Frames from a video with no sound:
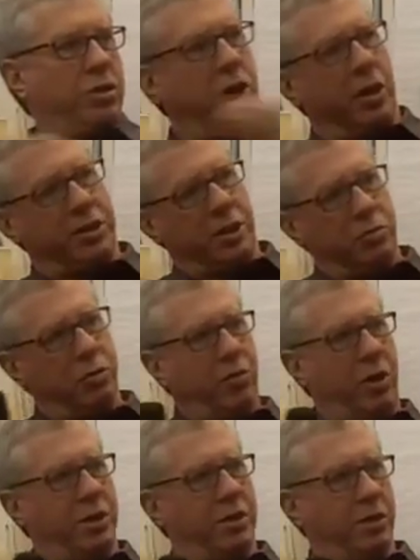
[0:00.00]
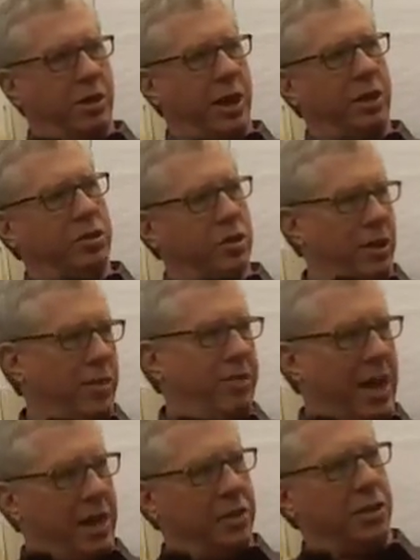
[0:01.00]
in chunks and move on to the next chunk of
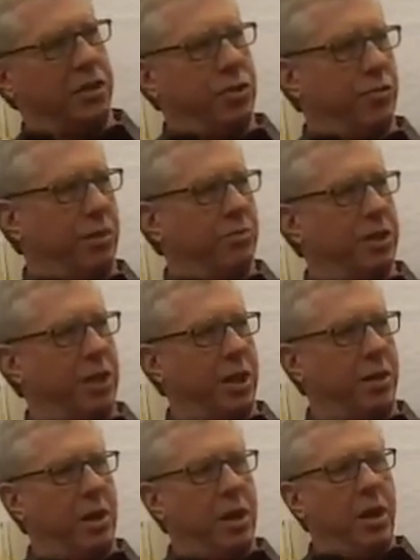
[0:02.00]
data as it streams in.